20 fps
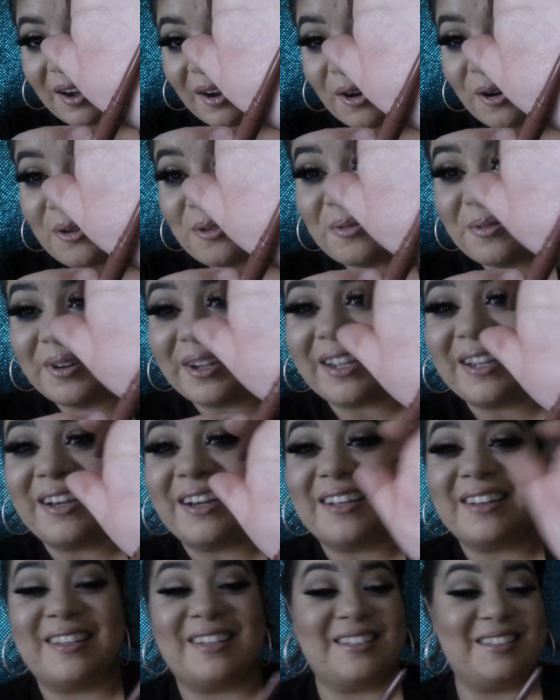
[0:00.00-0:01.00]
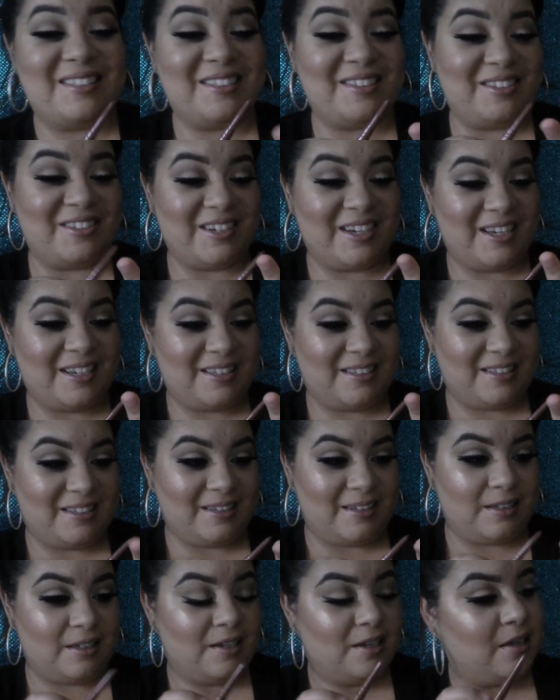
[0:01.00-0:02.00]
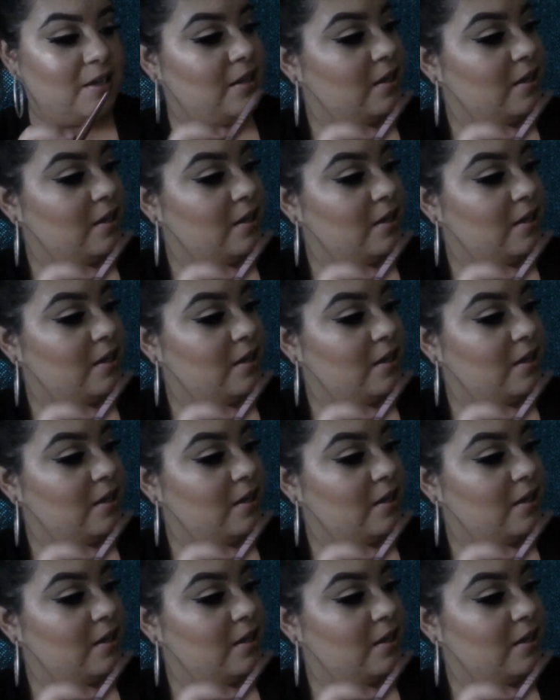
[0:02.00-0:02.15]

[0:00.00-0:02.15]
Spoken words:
Oh my god, that's crazy.